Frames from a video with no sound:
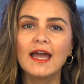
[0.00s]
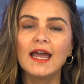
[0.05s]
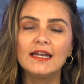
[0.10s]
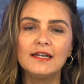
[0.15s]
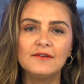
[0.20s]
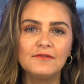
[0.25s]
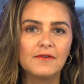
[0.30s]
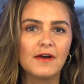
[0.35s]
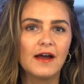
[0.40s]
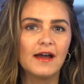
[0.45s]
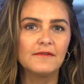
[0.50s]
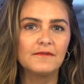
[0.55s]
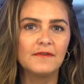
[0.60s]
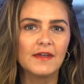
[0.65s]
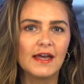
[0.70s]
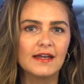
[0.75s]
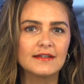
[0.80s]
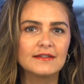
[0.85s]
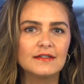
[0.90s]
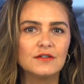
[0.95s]

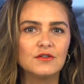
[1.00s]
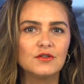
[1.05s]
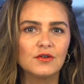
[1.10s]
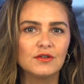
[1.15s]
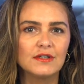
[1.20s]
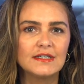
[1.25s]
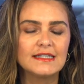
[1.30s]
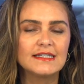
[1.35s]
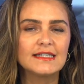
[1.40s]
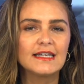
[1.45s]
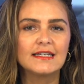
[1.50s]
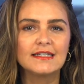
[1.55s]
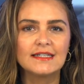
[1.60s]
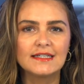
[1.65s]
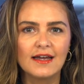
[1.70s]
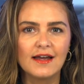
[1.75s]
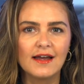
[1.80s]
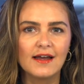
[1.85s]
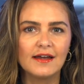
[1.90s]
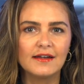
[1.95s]
$85,000 a
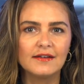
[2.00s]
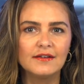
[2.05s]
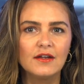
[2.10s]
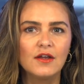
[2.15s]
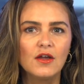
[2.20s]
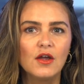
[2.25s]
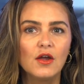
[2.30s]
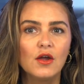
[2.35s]
tonne,